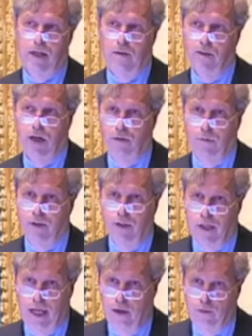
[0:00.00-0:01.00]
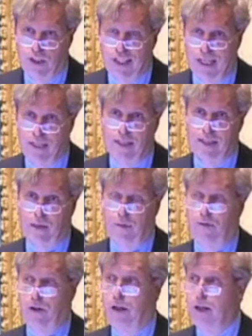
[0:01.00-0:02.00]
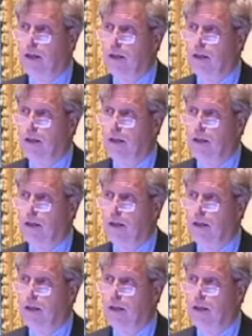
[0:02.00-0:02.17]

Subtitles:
I was talking with today who was testing some of it